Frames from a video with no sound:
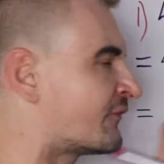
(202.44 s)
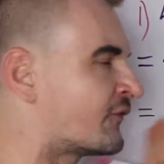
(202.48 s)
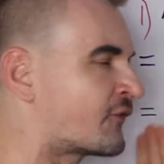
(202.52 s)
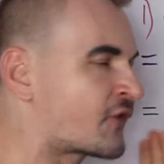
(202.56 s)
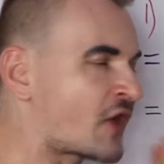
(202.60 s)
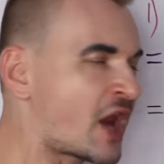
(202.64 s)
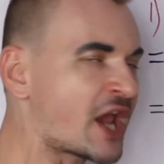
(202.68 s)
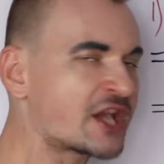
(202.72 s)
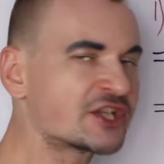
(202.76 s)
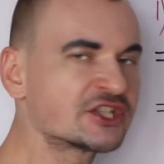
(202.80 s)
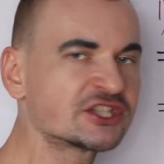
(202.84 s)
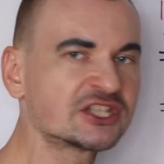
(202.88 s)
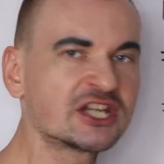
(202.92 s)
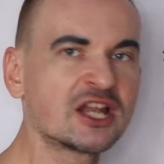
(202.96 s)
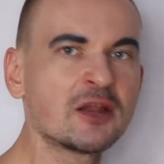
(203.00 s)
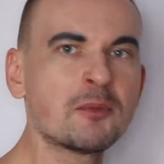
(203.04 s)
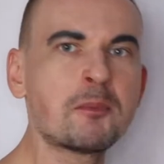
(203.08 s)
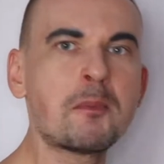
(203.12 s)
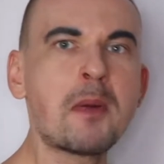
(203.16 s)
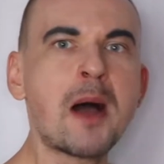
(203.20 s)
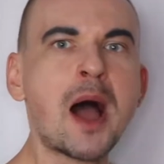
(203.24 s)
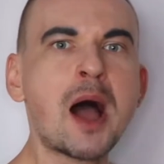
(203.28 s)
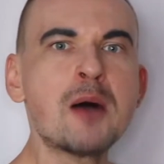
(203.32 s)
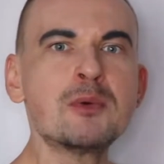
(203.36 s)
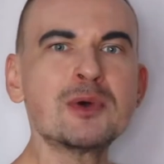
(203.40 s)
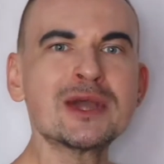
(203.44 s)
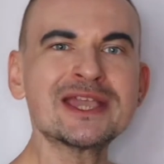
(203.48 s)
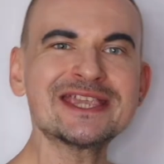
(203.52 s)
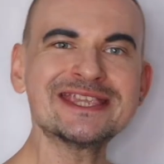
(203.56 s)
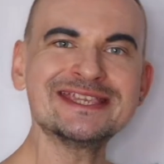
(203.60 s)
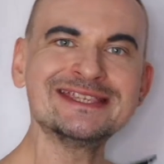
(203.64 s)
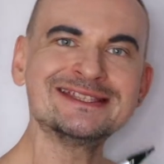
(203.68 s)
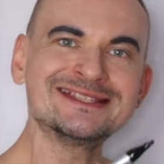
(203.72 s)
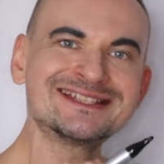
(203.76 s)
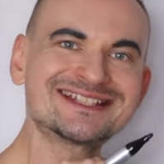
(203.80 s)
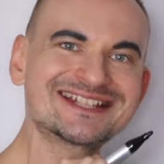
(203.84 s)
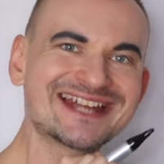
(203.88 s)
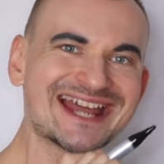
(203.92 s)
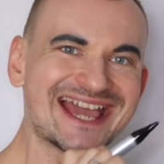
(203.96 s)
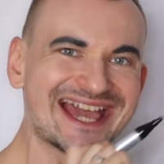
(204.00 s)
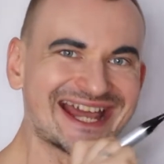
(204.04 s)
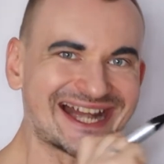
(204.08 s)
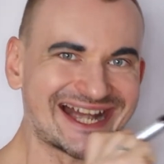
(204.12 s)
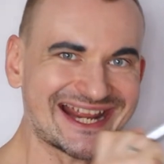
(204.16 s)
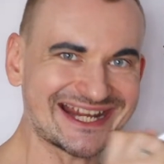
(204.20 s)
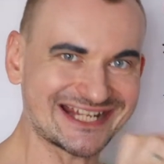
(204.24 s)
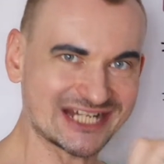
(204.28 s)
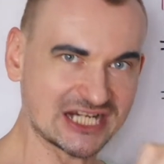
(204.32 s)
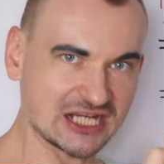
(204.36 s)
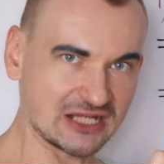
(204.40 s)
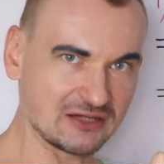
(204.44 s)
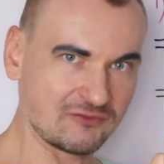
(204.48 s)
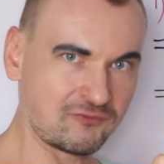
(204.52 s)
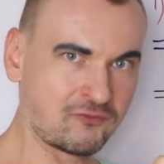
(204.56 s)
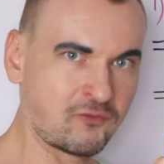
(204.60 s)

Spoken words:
fractional power into a radical